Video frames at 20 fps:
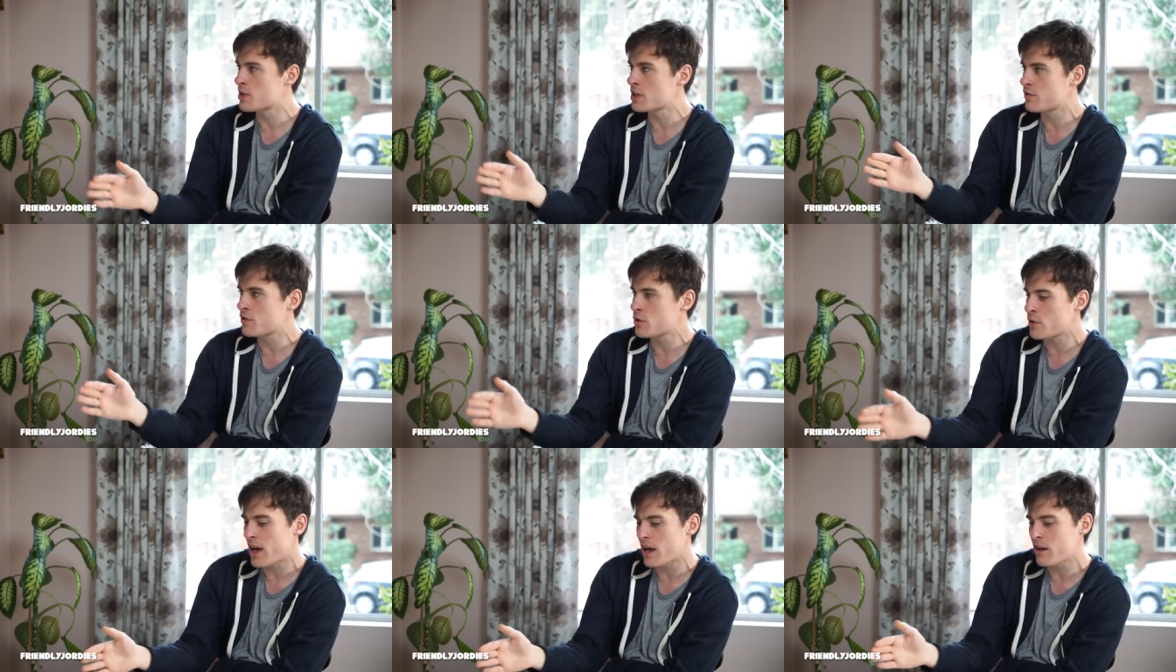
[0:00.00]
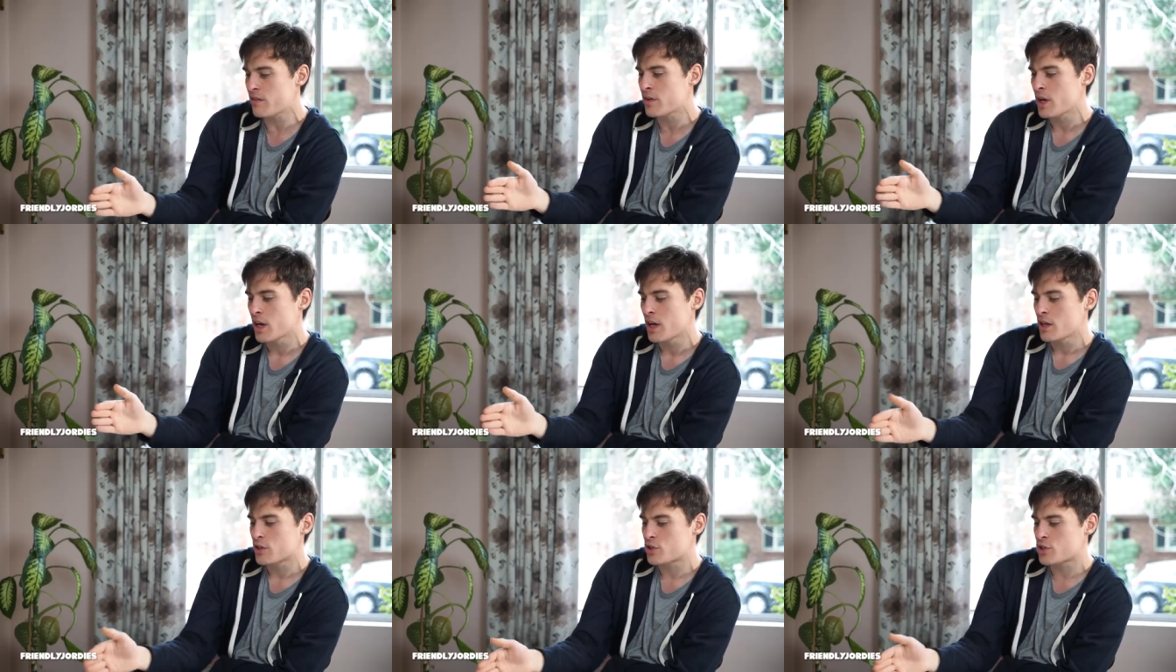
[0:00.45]
But if you have
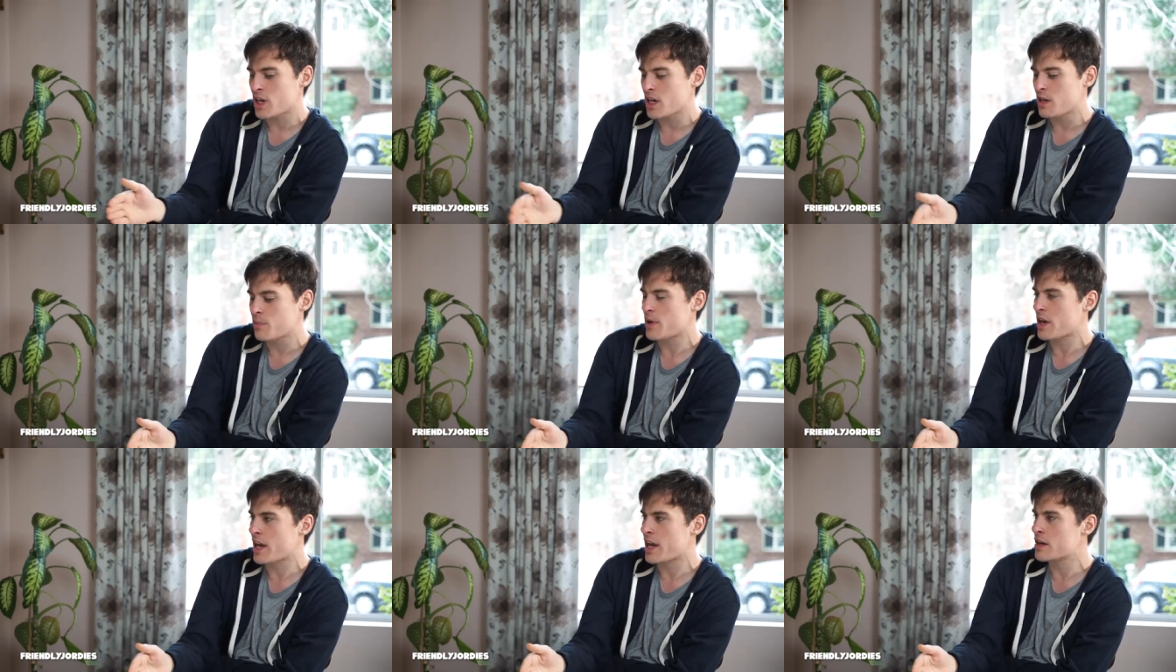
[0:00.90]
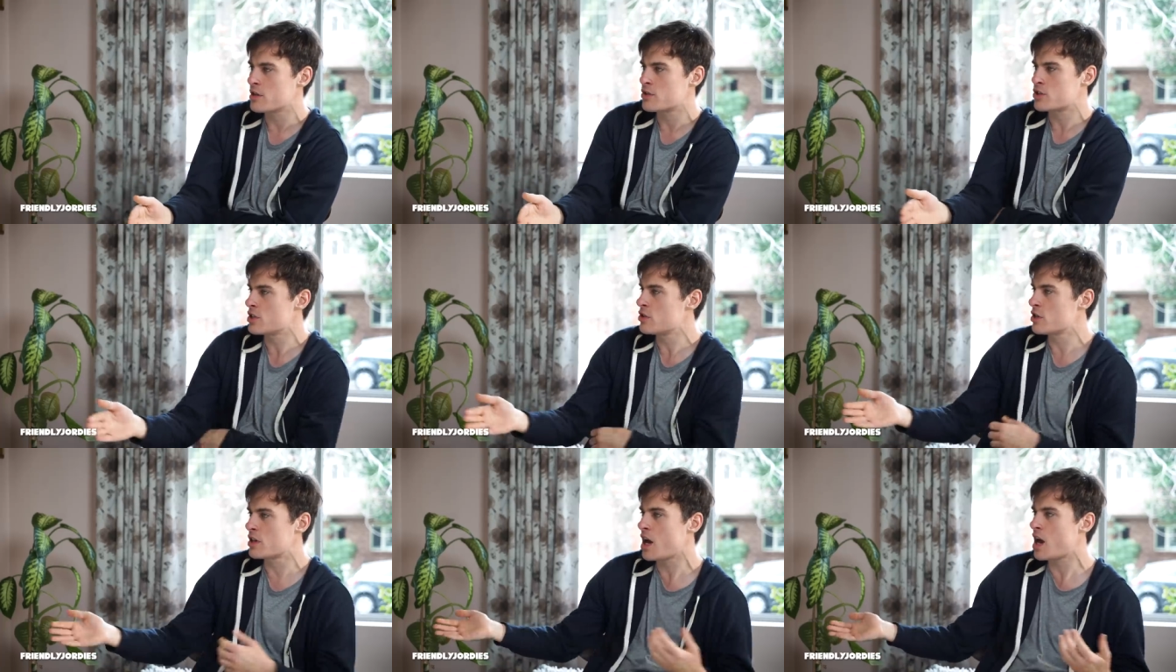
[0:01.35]
cheaper
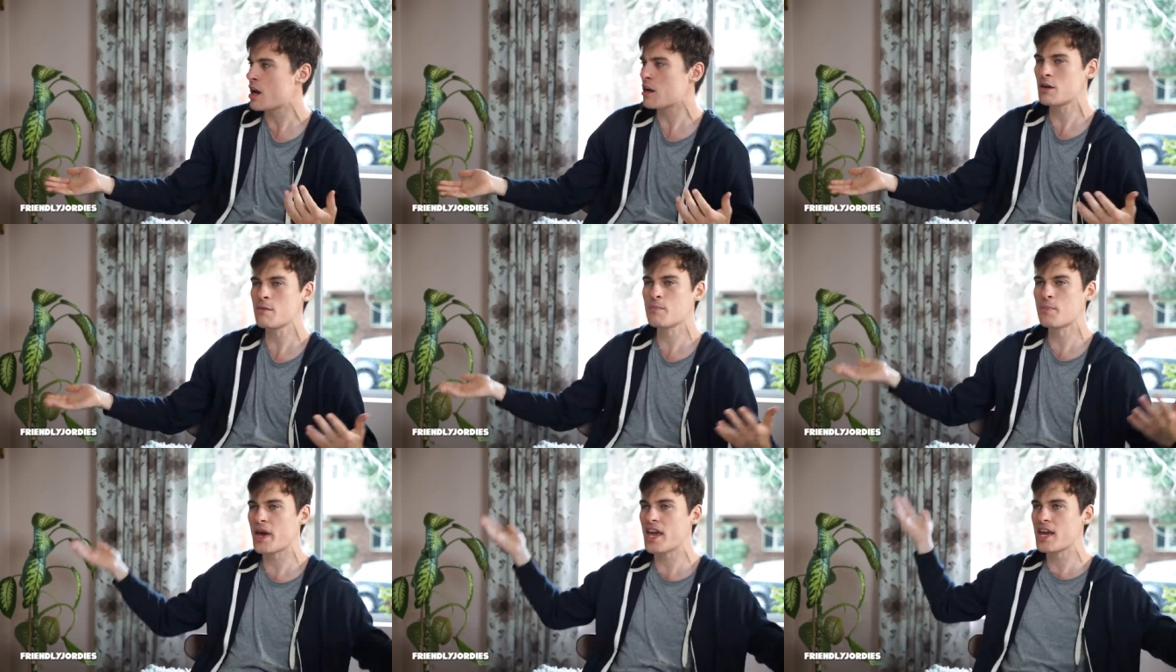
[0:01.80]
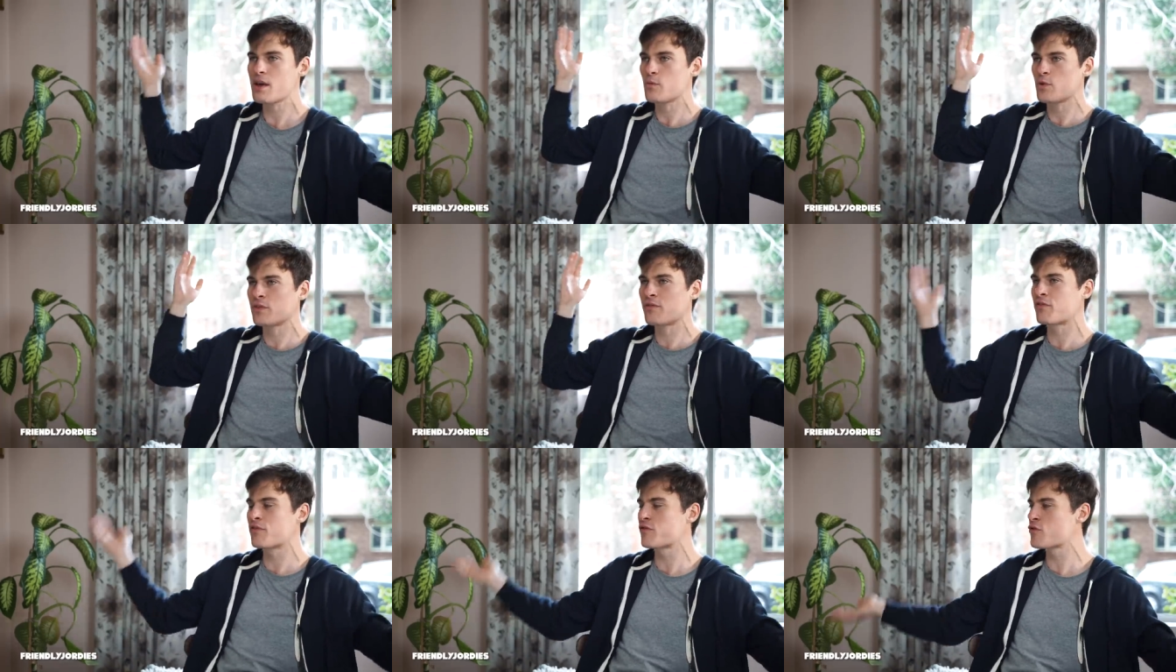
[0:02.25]
energy, you can't compete
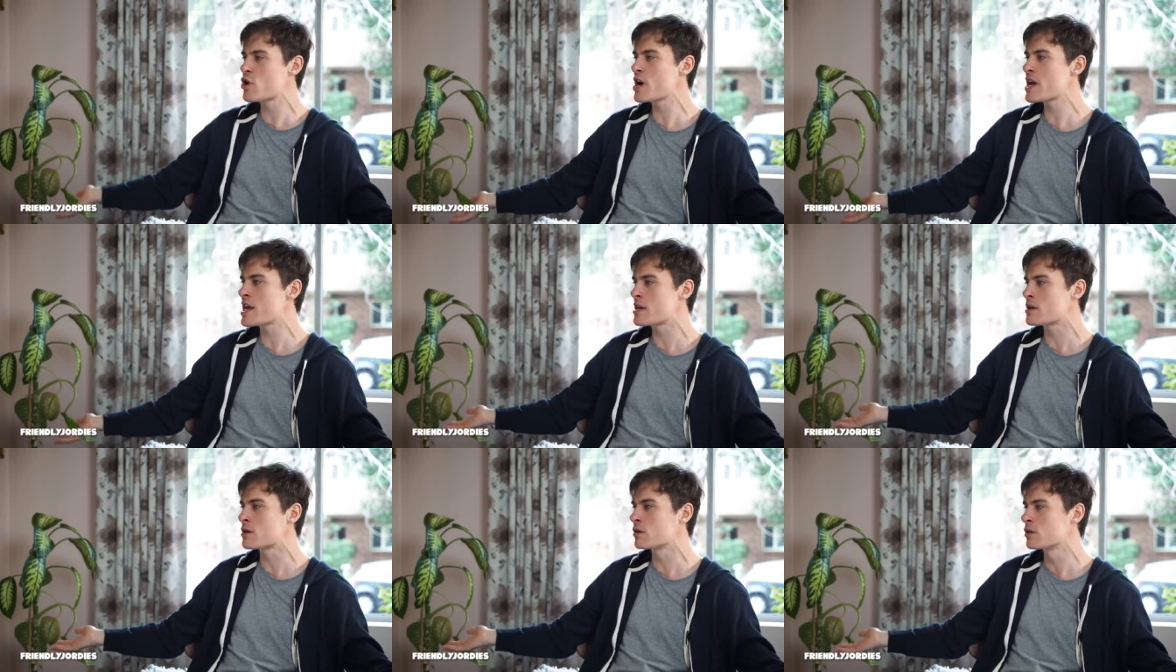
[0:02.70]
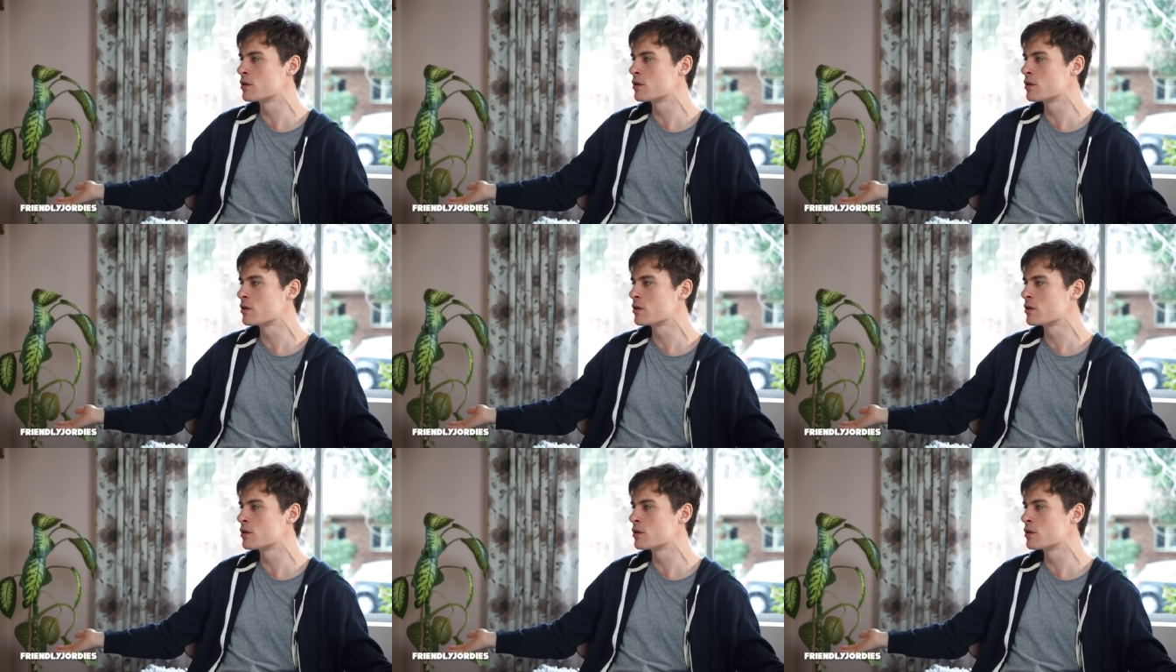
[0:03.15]
with free